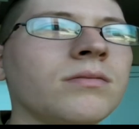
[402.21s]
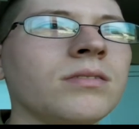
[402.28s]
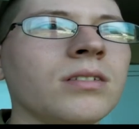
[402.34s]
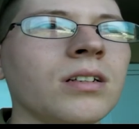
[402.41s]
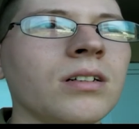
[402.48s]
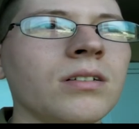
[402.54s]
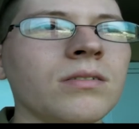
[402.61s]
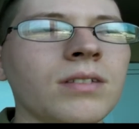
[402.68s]
you
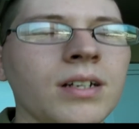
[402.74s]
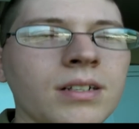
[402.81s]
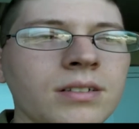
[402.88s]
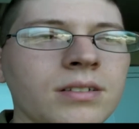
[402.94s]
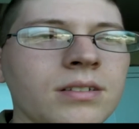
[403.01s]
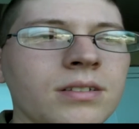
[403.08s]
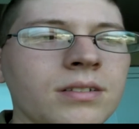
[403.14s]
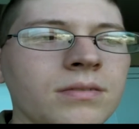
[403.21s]
know, that
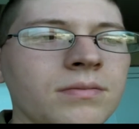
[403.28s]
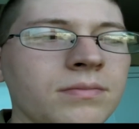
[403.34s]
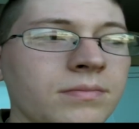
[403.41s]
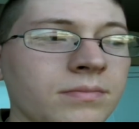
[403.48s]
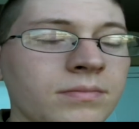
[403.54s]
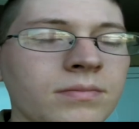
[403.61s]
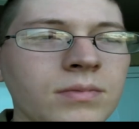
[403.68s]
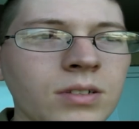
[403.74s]
it's,
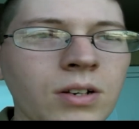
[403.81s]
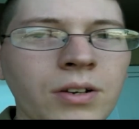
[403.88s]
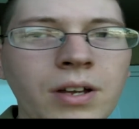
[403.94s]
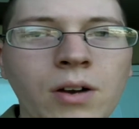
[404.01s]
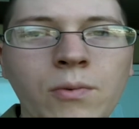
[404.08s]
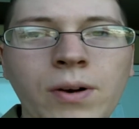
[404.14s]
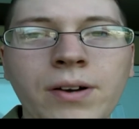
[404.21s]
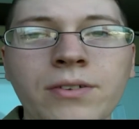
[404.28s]
you know, you
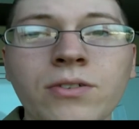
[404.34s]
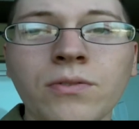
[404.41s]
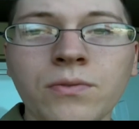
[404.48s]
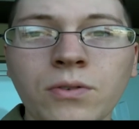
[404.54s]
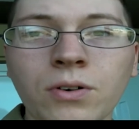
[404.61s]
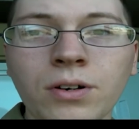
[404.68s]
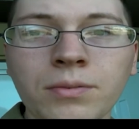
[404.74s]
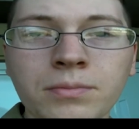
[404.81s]
gotta wear a
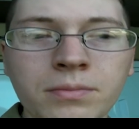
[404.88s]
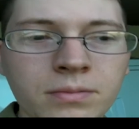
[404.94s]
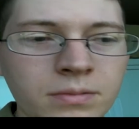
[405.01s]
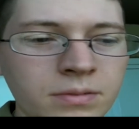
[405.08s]
uniform.